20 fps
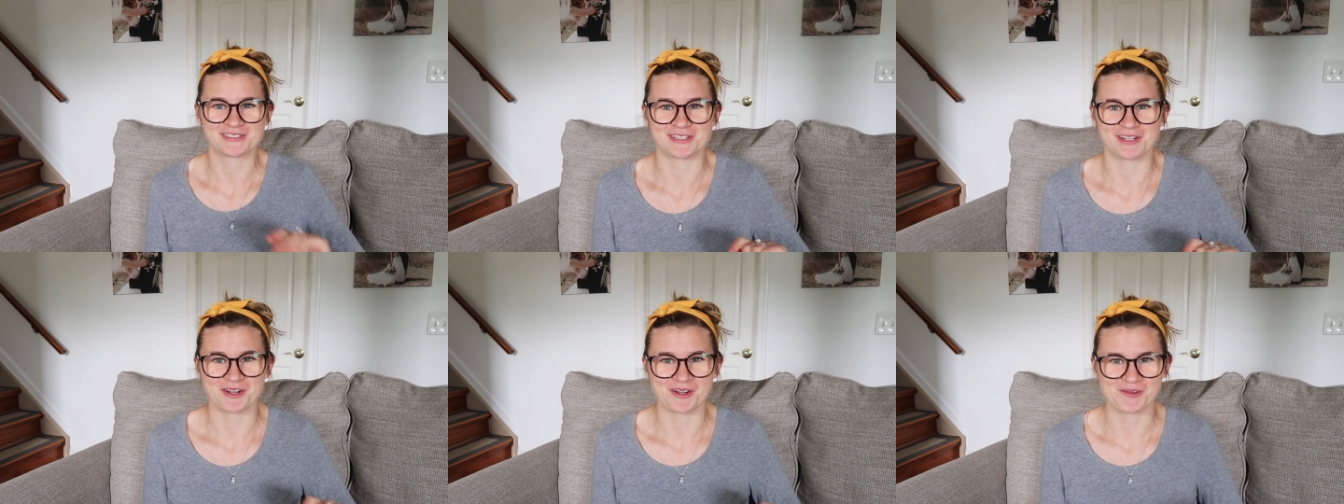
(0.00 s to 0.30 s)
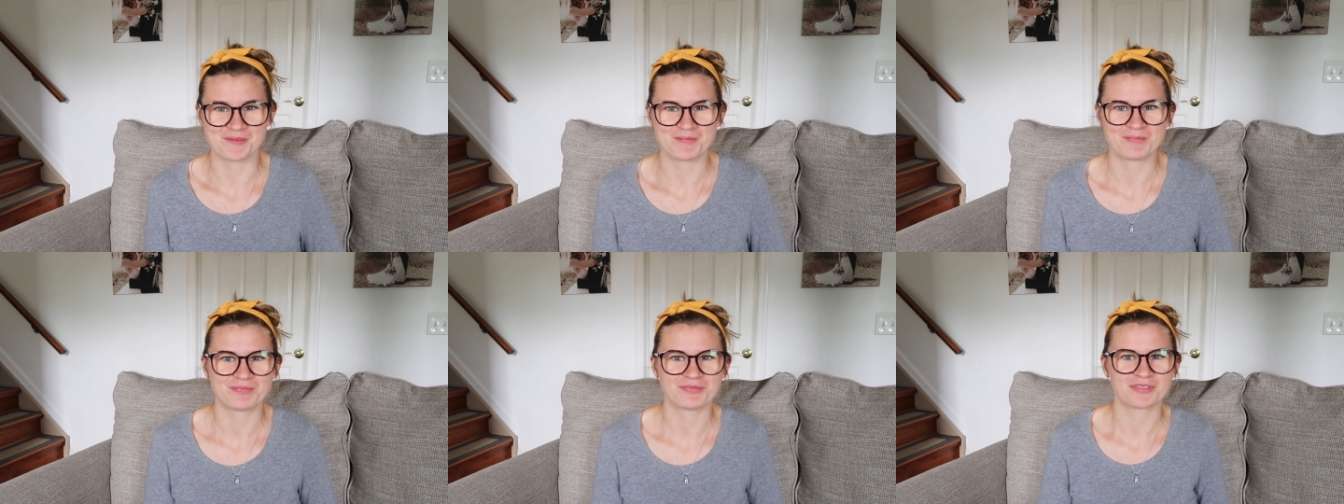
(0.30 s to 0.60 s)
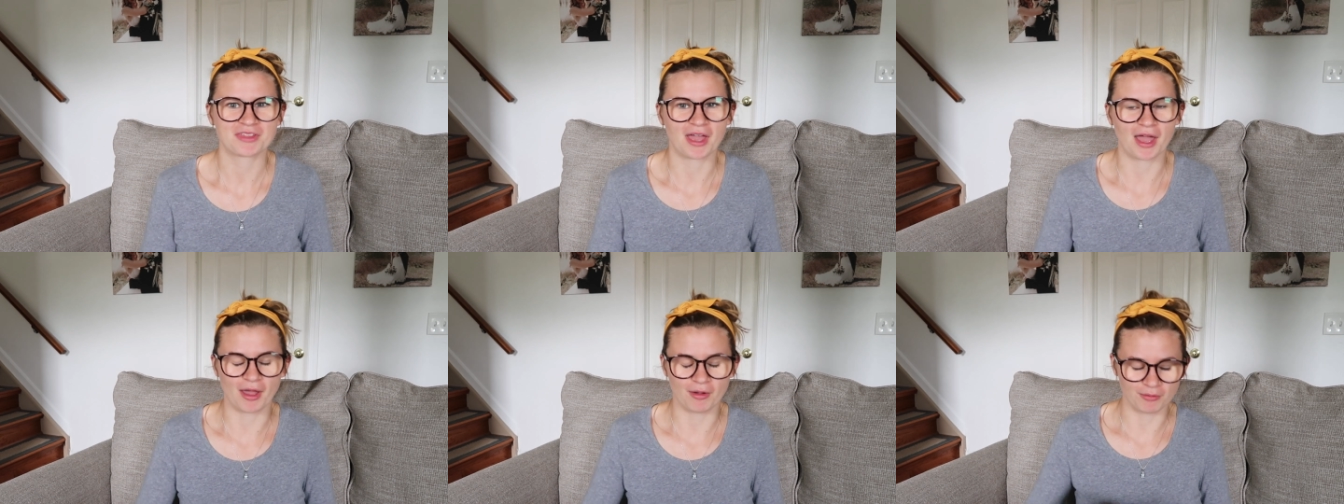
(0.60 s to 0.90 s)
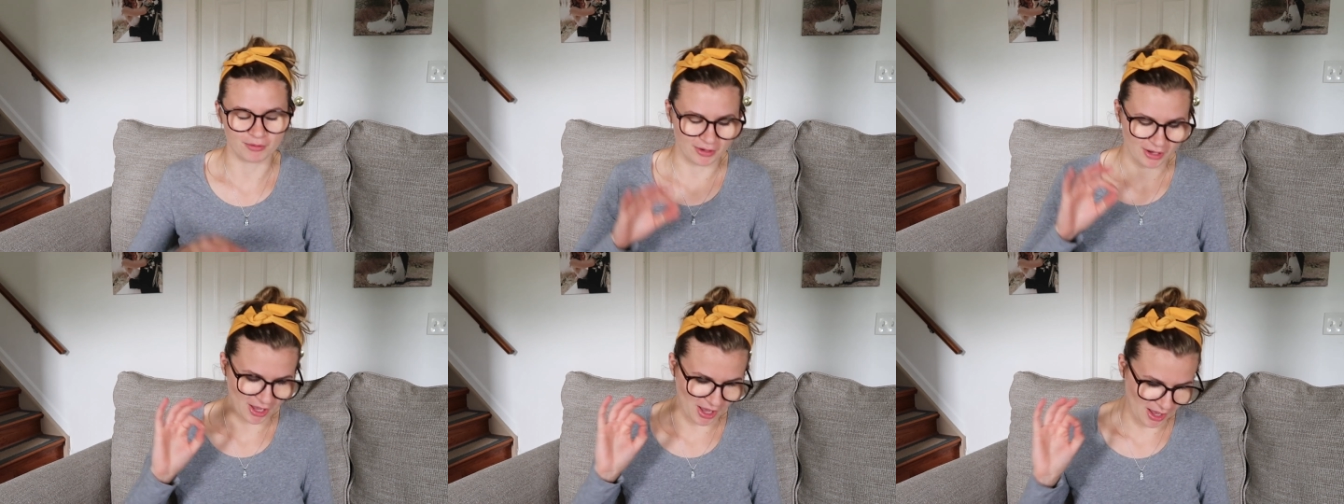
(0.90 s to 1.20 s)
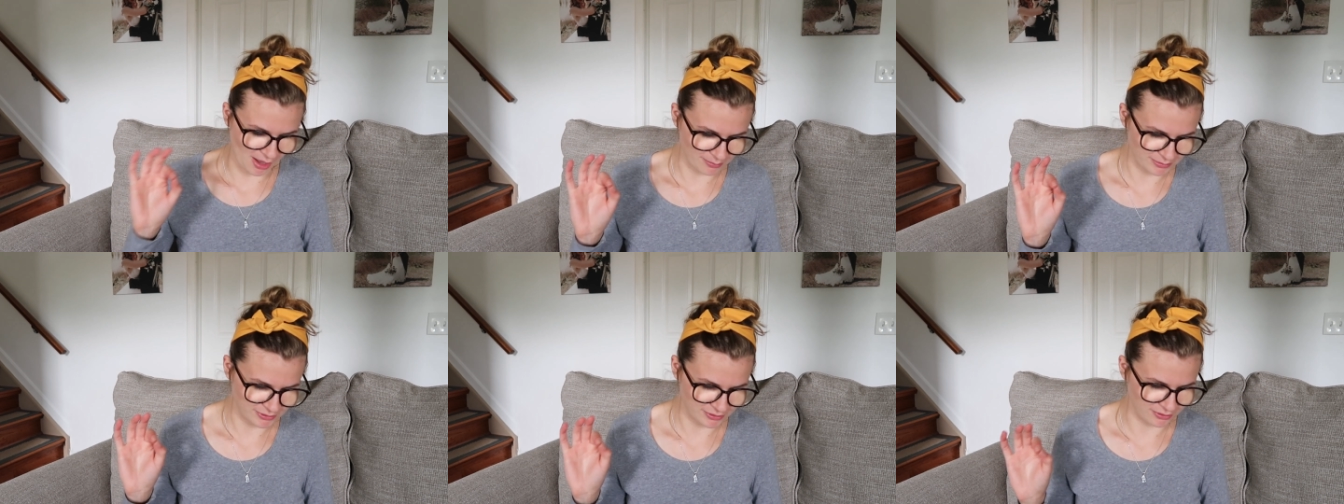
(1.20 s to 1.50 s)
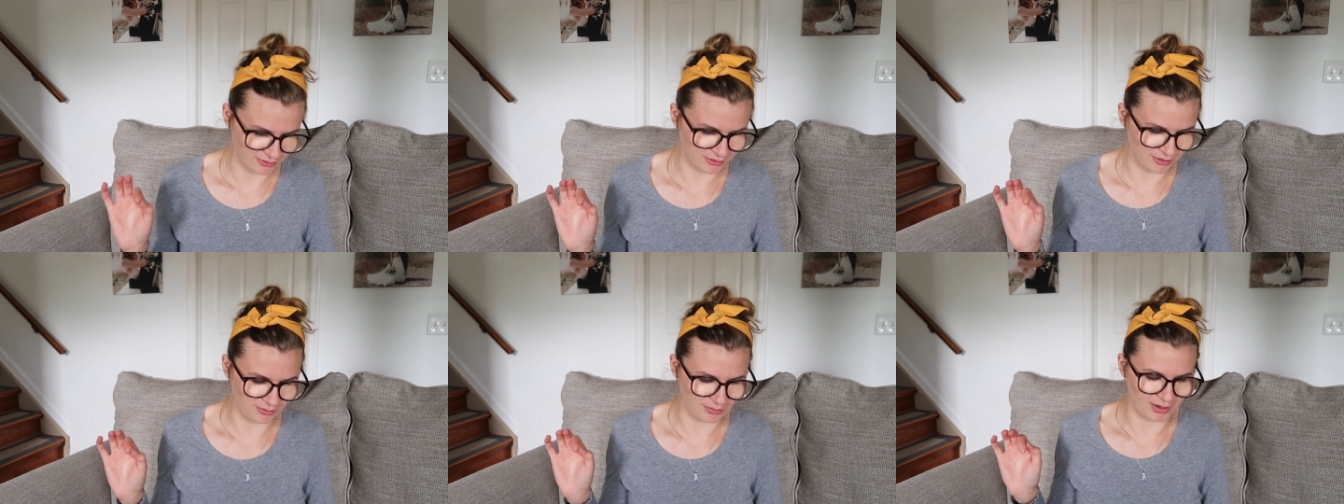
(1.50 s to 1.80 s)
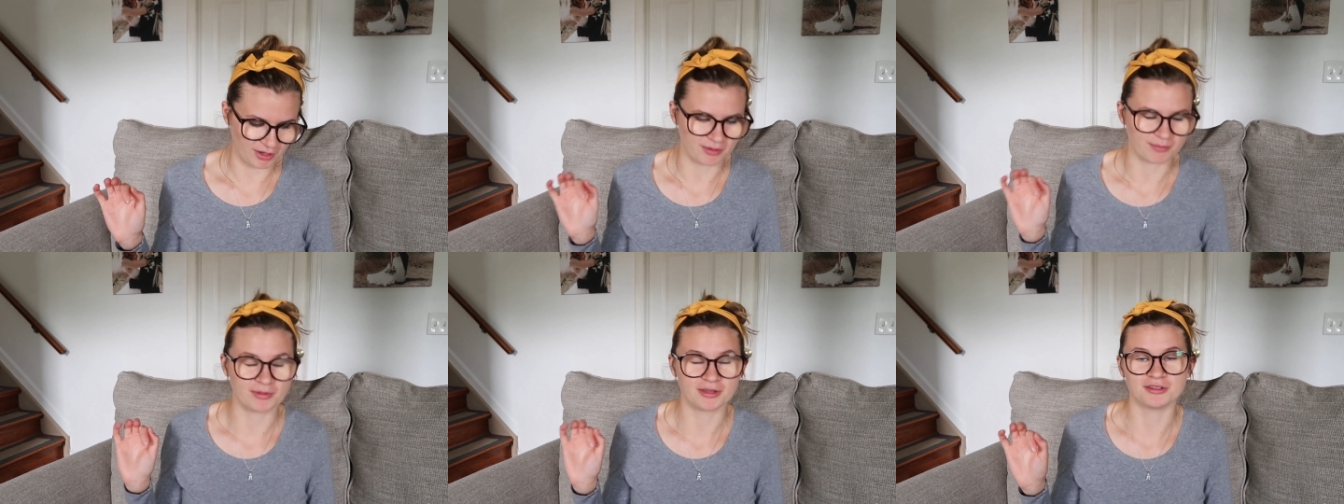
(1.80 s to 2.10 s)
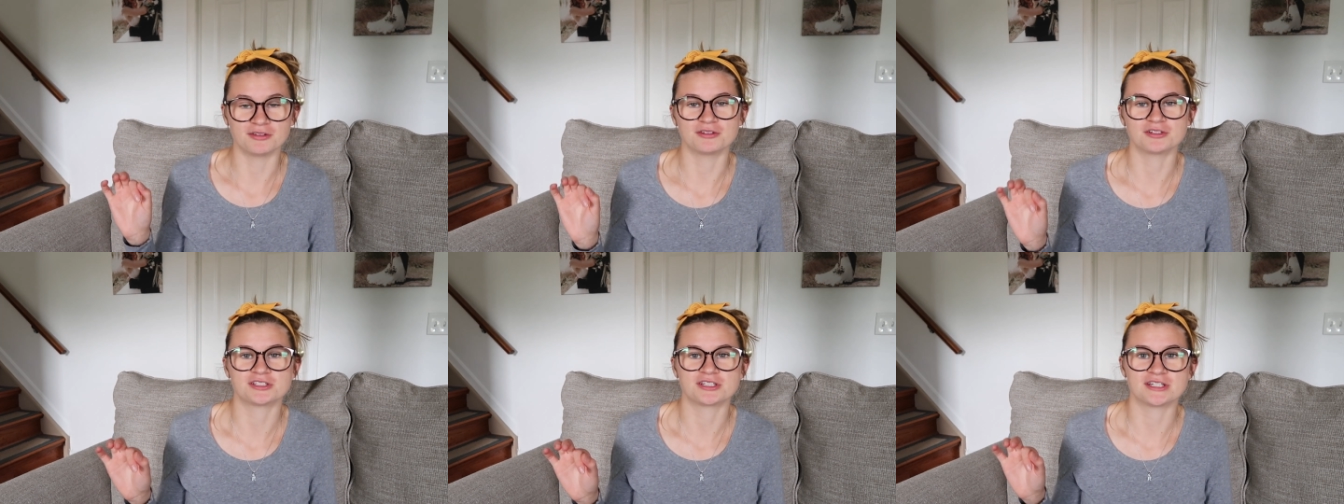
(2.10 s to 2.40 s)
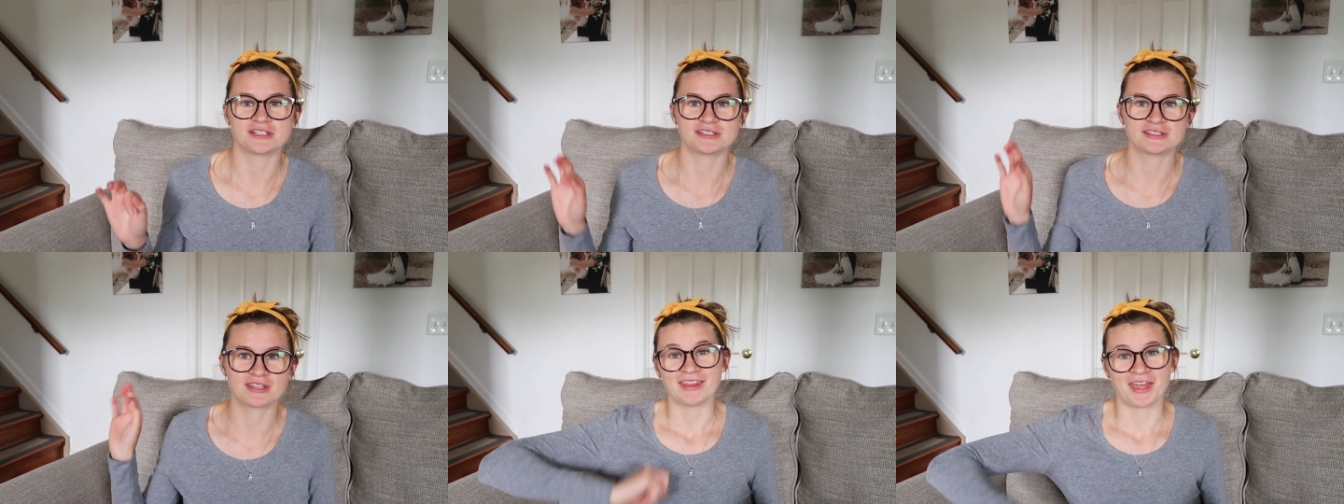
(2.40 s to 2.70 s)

So I would absolutely recommend those sheets.